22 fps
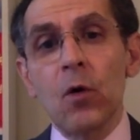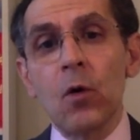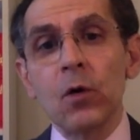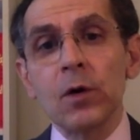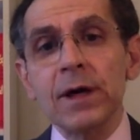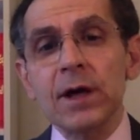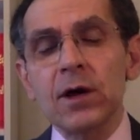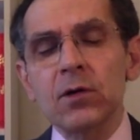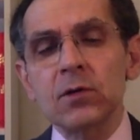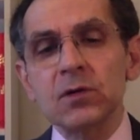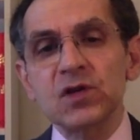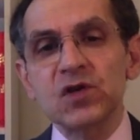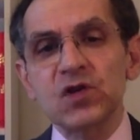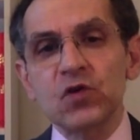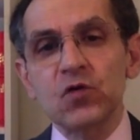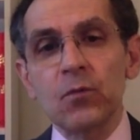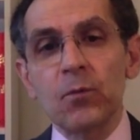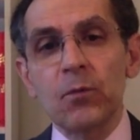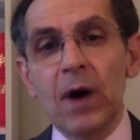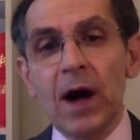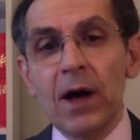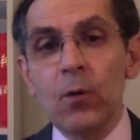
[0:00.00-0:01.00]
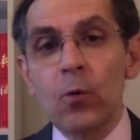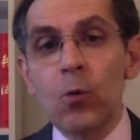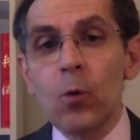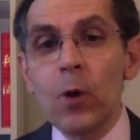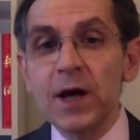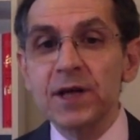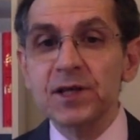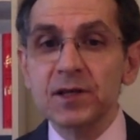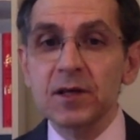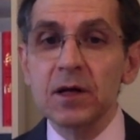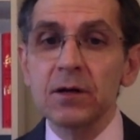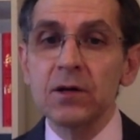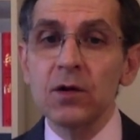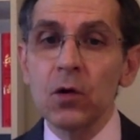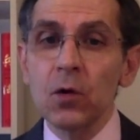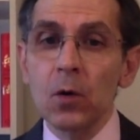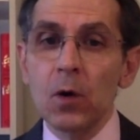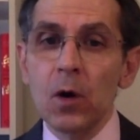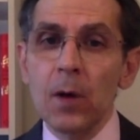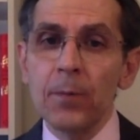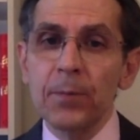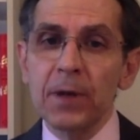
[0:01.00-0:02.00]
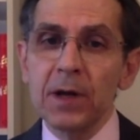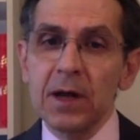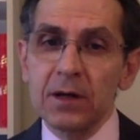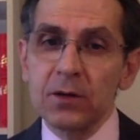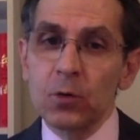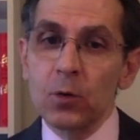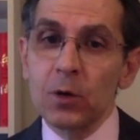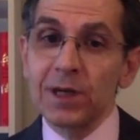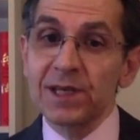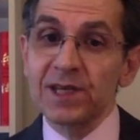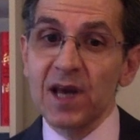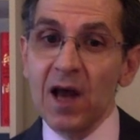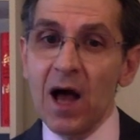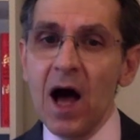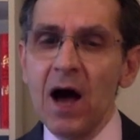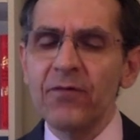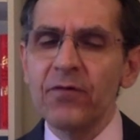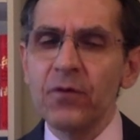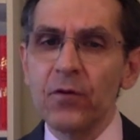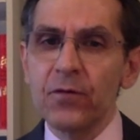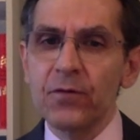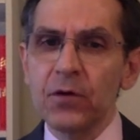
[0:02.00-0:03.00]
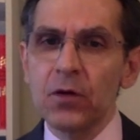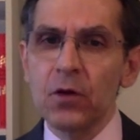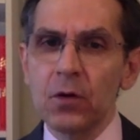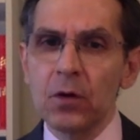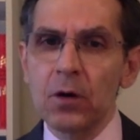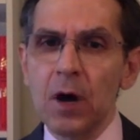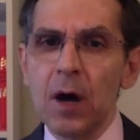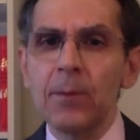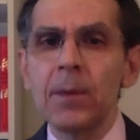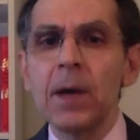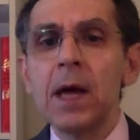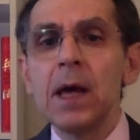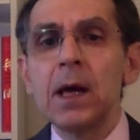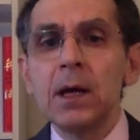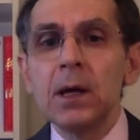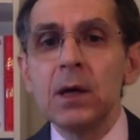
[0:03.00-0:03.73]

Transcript: only consumed by Western Europe, in other words, half of Europe,